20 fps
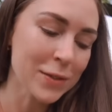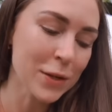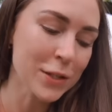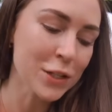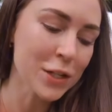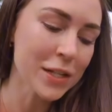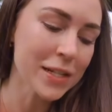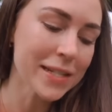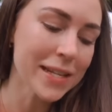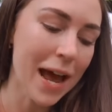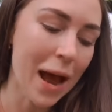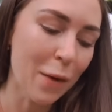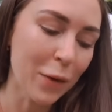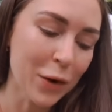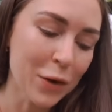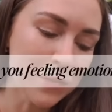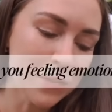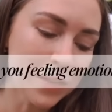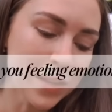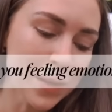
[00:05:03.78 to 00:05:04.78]
question is, how are
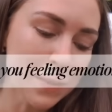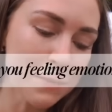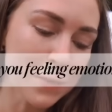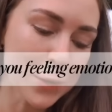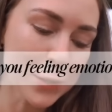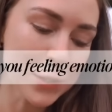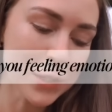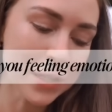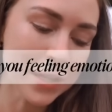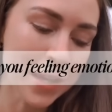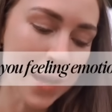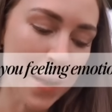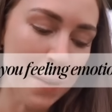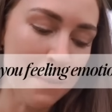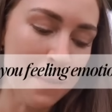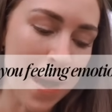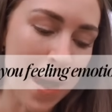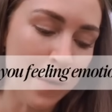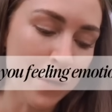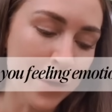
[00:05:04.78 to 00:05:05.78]
you feeling emotionally
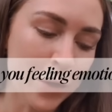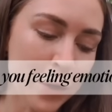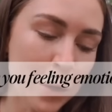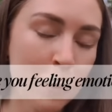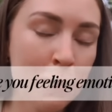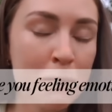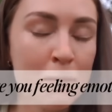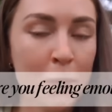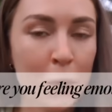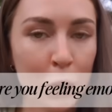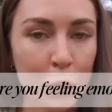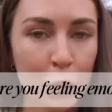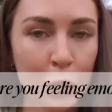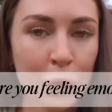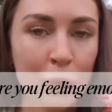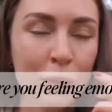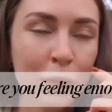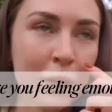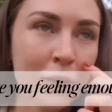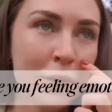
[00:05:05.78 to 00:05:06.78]
about your
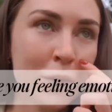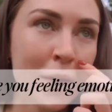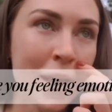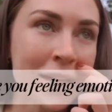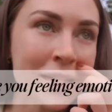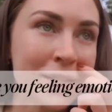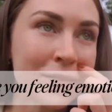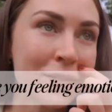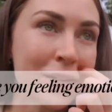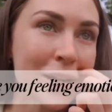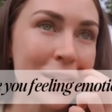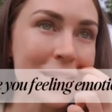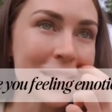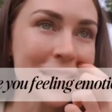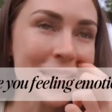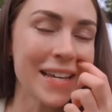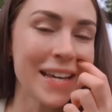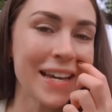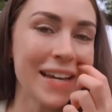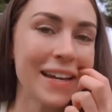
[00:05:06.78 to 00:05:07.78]
move? Well, if you guys have not
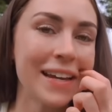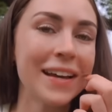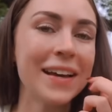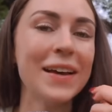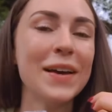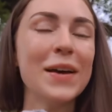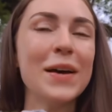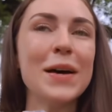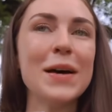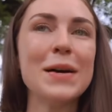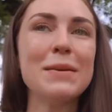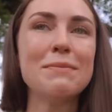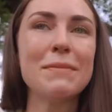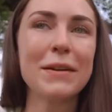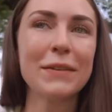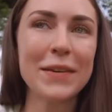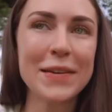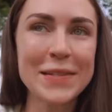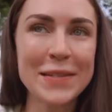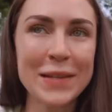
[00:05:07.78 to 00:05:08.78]
seen
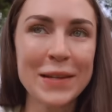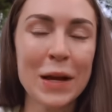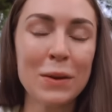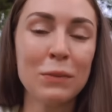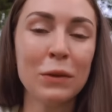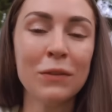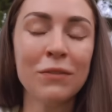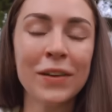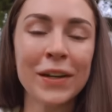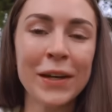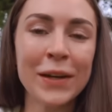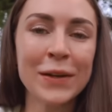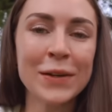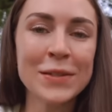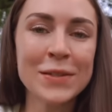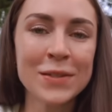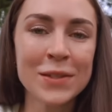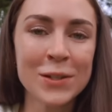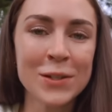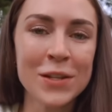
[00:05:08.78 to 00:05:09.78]
my recent couple of
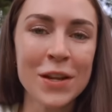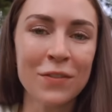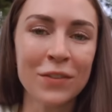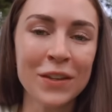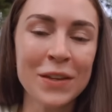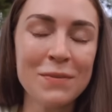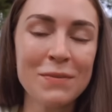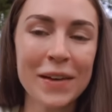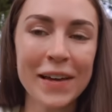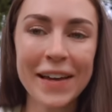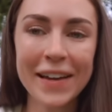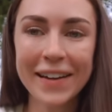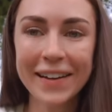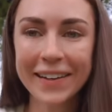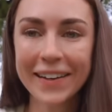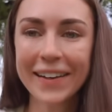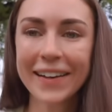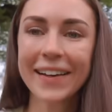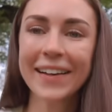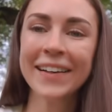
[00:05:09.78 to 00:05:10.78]
videos, there's definitely
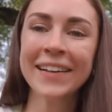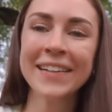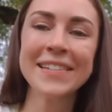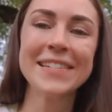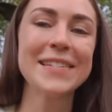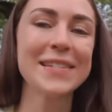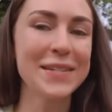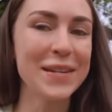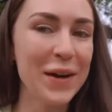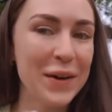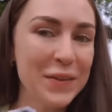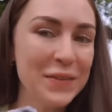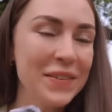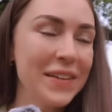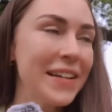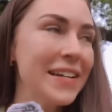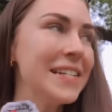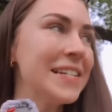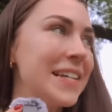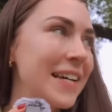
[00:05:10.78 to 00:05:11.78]
been so
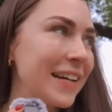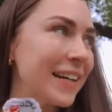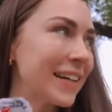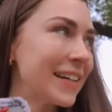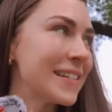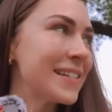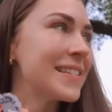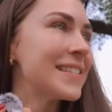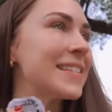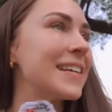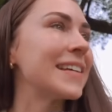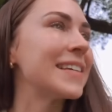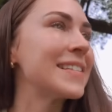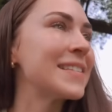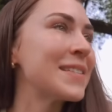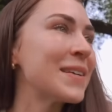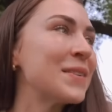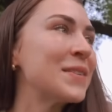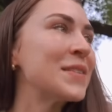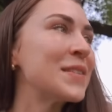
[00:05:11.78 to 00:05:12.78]
many tears, like
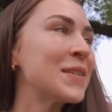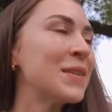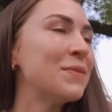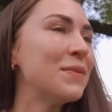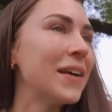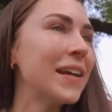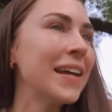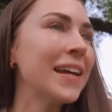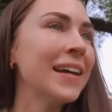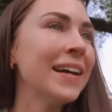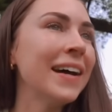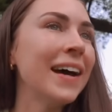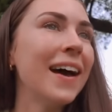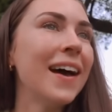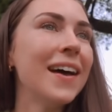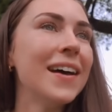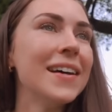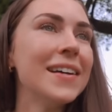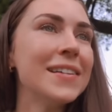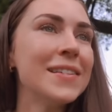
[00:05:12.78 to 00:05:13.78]
so many.
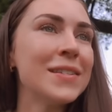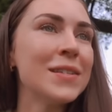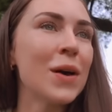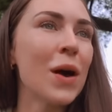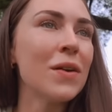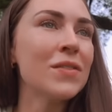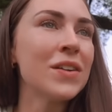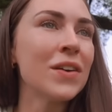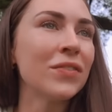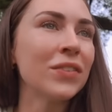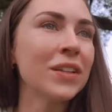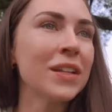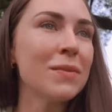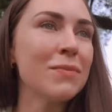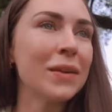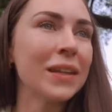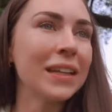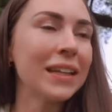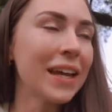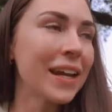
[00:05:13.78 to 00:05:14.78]
So I've definitely
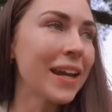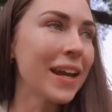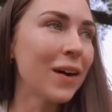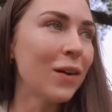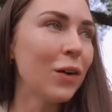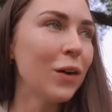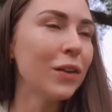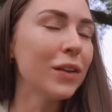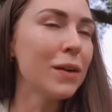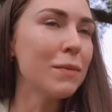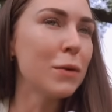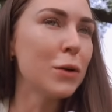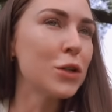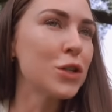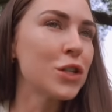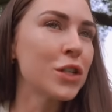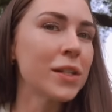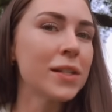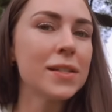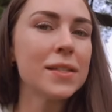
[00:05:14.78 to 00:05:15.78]
been letting out all the
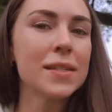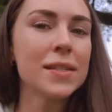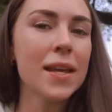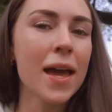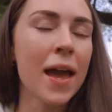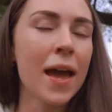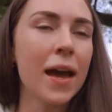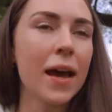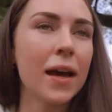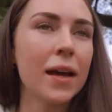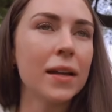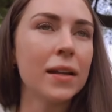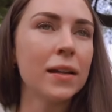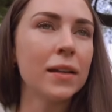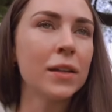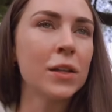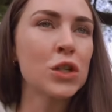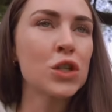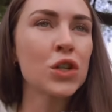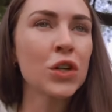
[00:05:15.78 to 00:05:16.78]
emotions,
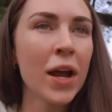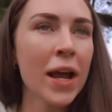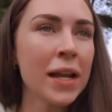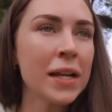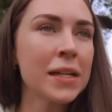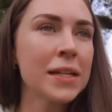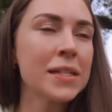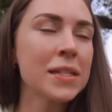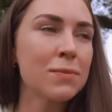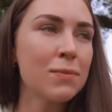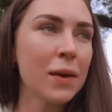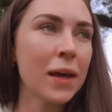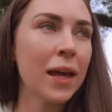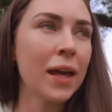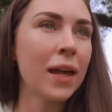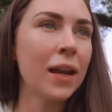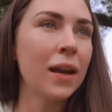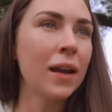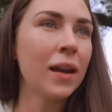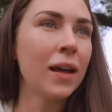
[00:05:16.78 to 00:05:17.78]
and the trend has
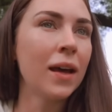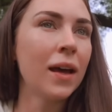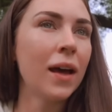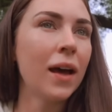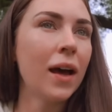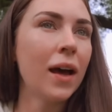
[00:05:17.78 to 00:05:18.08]
been,